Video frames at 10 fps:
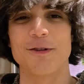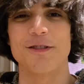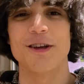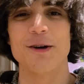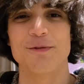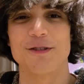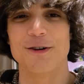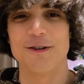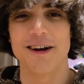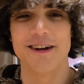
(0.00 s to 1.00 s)
with tips though,
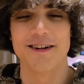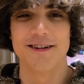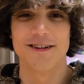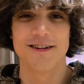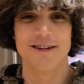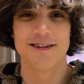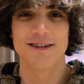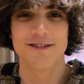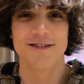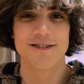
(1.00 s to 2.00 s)
right?
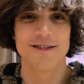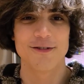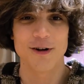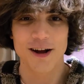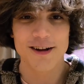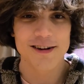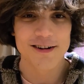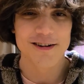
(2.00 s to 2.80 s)
Right?